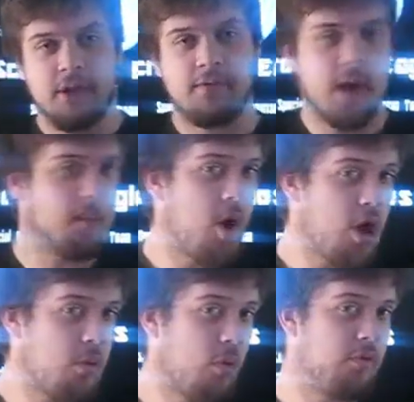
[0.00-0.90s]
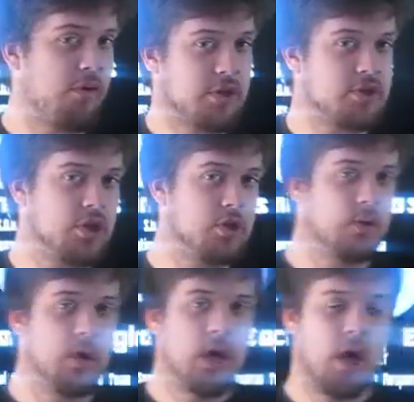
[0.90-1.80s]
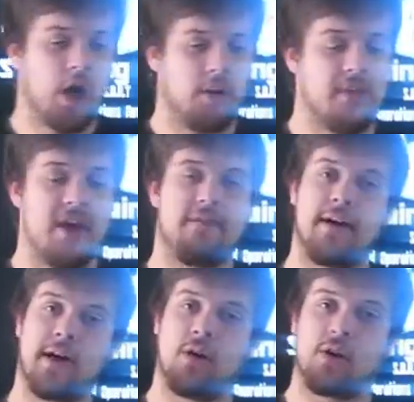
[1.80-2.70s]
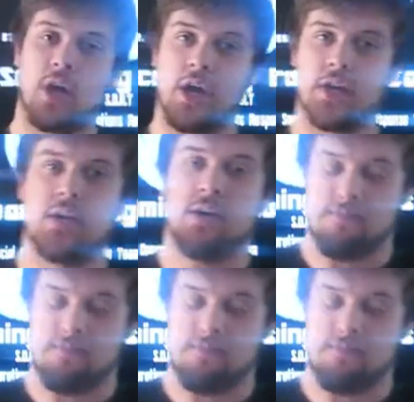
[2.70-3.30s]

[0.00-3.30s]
big fan of Modern Warfare 2, the FAL gun,